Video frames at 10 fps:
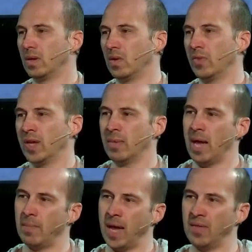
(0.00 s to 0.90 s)
Or think
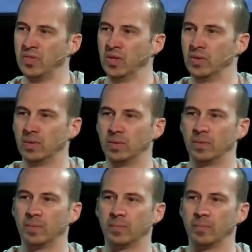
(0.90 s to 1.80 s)
about Matthew.
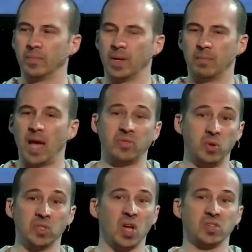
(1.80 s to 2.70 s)
Matthew
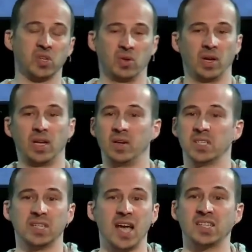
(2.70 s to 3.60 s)
was also a
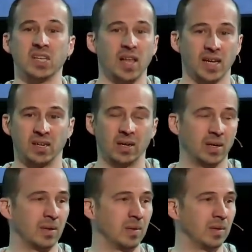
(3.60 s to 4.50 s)
tax collector.